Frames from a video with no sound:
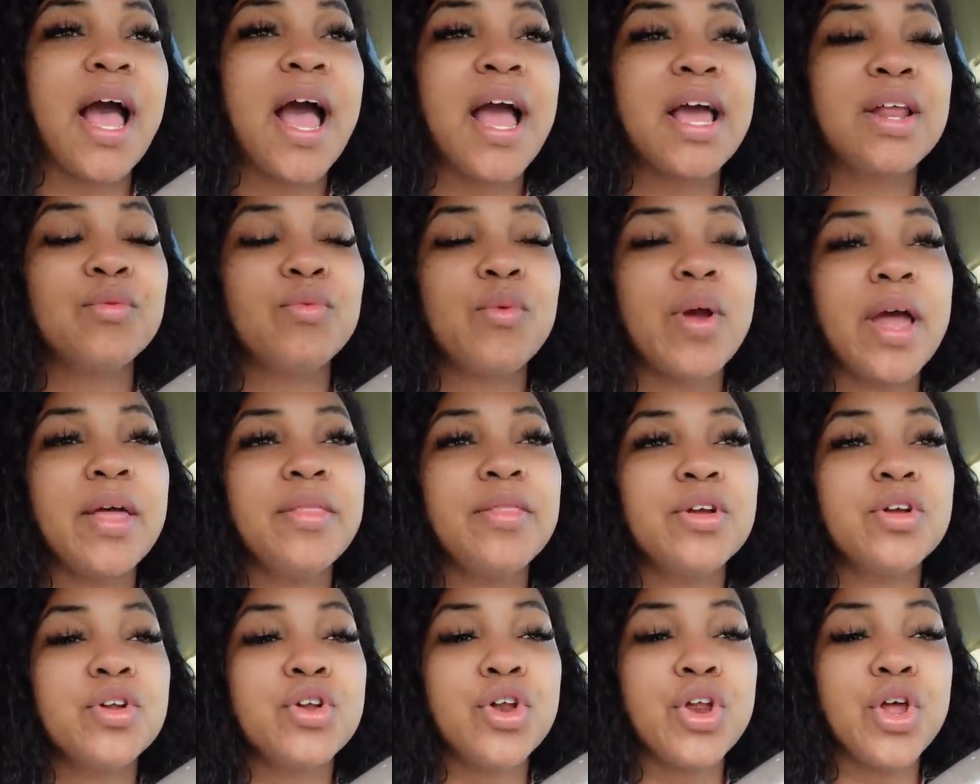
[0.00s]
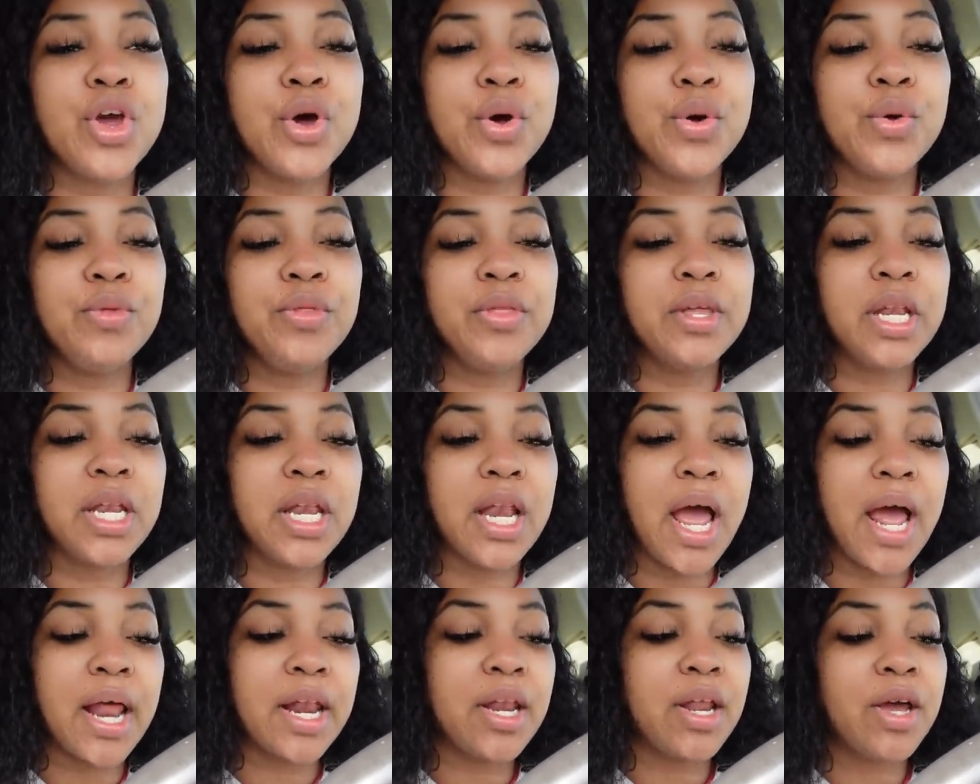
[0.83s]
I'd rather know than
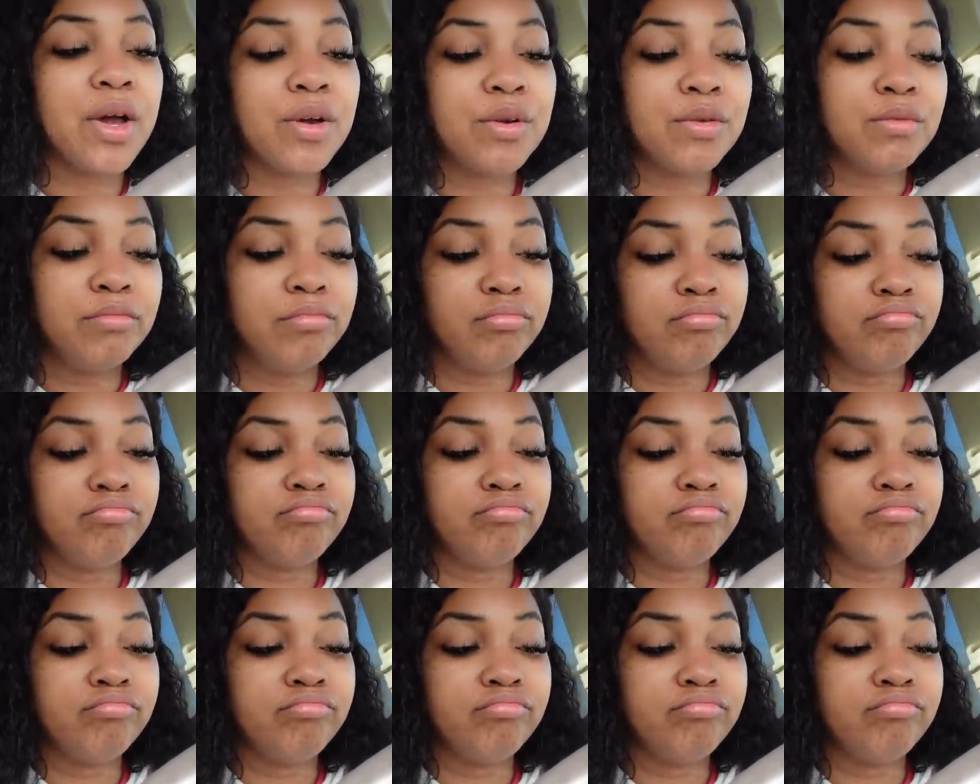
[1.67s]
not know.